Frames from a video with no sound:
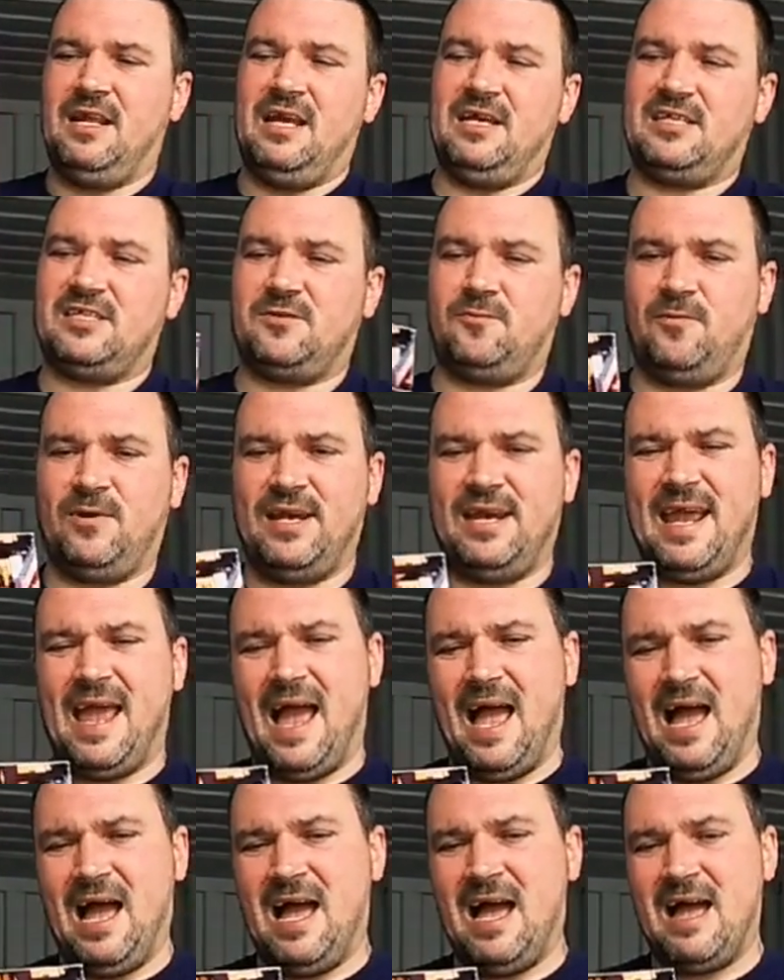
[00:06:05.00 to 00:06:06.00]
Next we
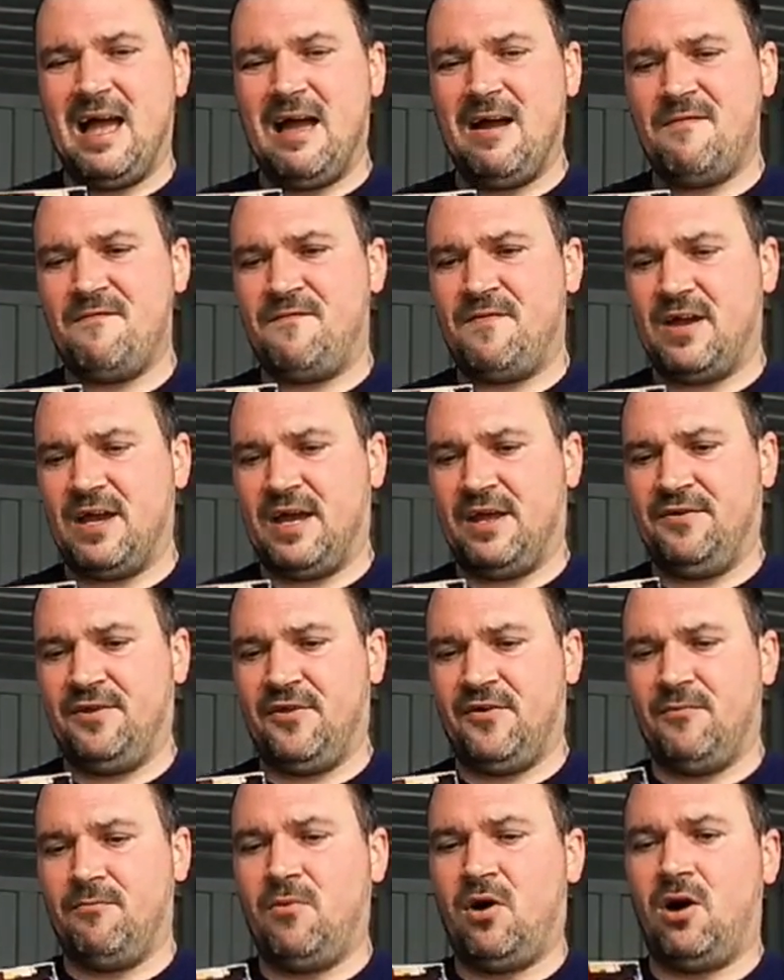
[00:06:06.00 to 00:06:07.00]
have
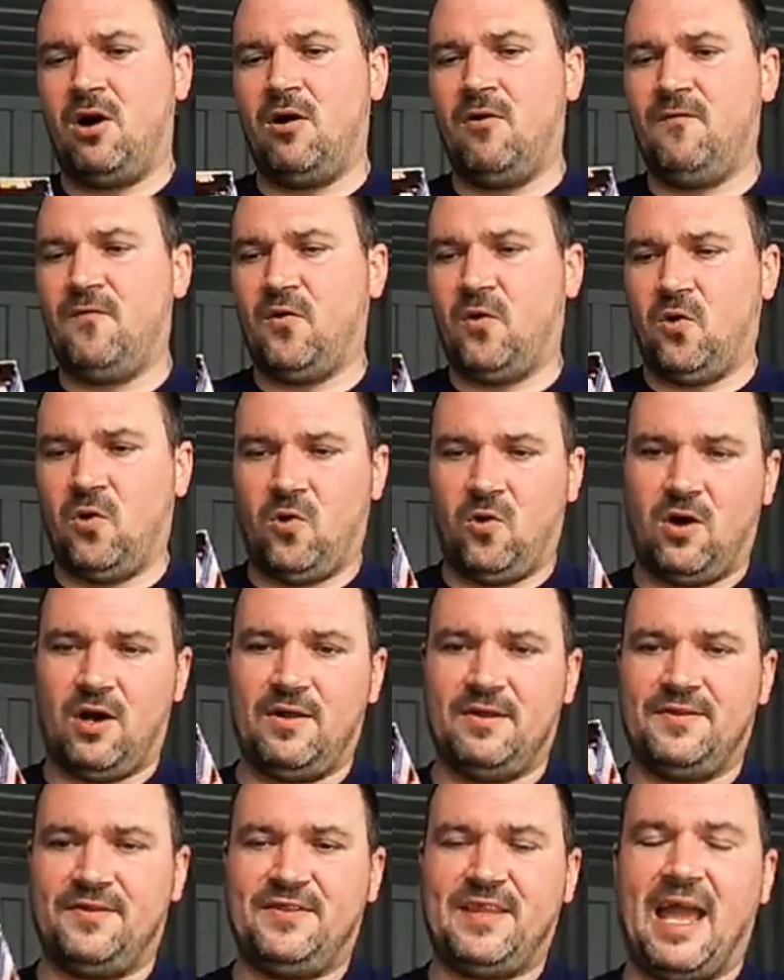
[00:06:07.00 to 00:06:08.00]
another
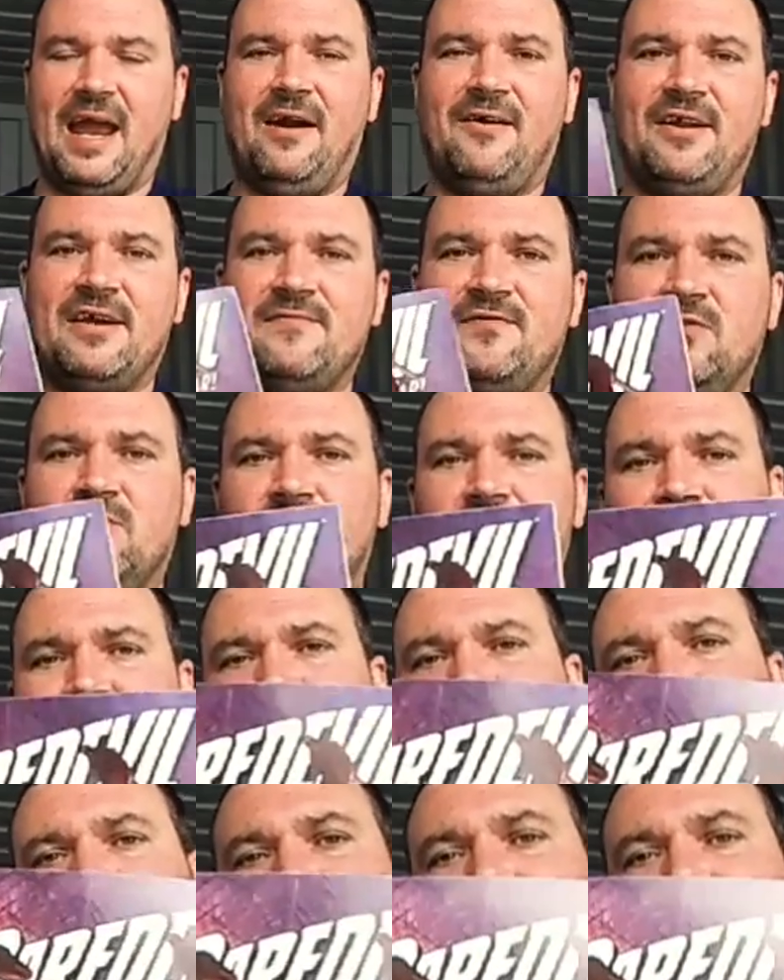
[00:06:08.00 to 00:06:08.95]
Marvel Daredevil.